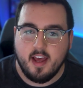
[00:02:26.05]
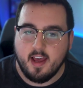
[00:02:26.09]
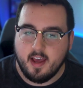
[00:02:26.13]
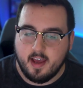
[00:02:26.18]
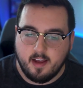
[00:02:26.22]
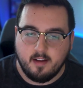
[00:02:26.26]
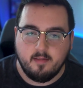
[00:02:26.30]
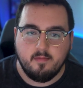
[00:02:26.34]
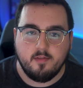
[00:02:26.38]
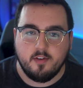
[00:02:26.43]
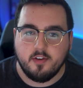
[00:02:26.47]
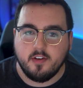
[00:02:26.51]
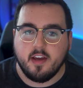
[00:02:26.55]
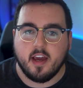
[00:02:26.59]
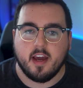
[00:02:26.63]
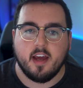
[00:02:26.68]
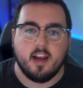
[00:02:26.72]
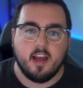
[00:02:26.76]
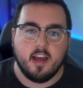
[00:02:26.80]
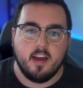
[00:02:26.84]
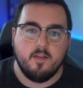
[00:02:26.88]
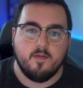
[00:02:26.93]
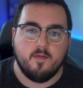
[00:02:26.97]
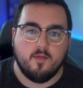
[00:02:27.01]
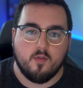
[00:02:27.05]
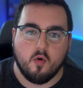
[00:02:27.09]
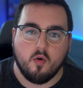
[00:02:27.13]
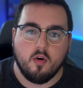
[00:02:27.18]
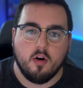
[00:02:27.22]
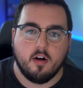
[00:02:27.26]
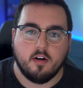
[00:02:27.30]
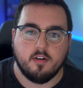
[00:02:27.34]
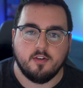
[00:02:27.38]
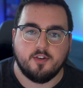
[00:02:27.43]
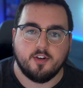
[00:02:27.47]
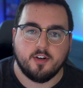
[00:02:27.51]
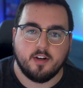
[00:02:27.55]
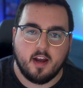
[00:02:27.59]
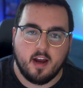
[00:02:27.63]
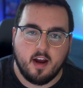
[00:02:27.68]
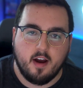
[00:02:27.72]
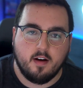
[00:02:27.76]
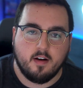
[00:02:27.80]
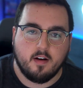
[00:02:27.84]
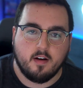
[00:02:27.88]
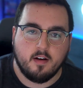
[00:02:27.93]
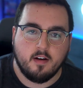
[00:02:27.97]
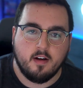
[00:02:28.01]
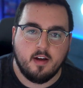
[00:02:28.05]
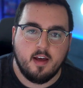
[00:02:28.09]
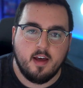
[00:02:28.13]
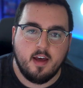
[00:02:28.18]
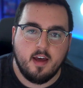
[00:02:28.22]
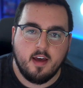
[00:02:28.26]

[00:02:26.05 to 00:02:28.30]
and you get a 400 error.